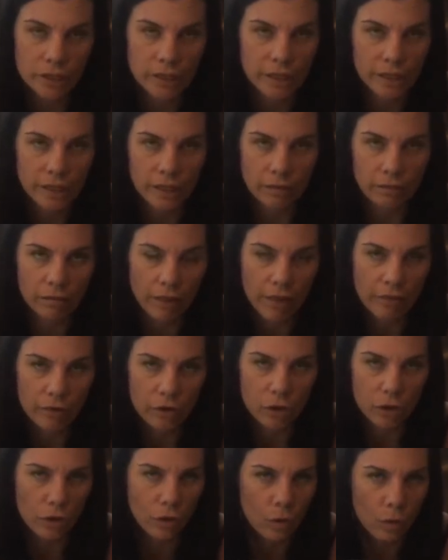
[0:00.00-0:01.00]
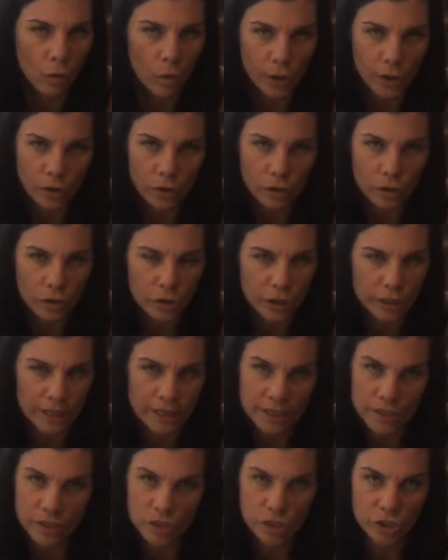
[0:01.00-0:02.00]
get a leather oil or
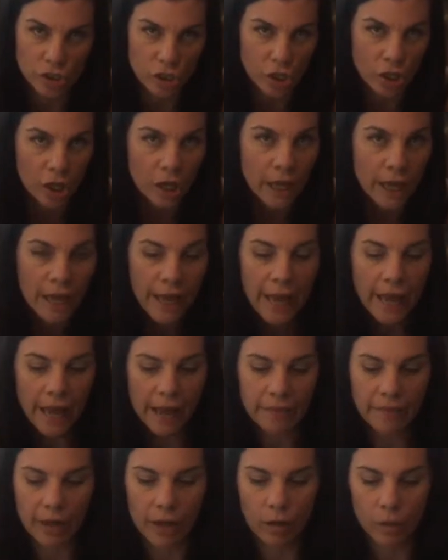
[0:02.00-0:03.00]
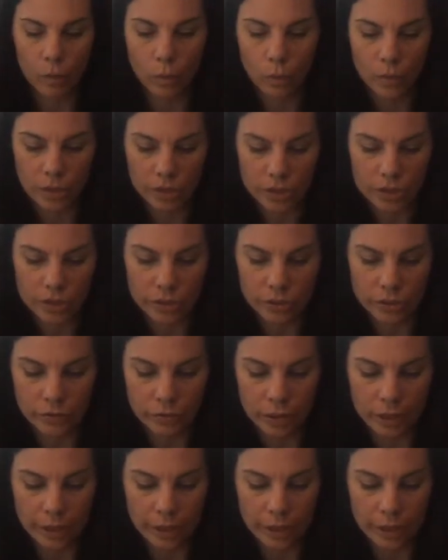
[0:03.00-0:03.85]
conditioner, and that'll work too.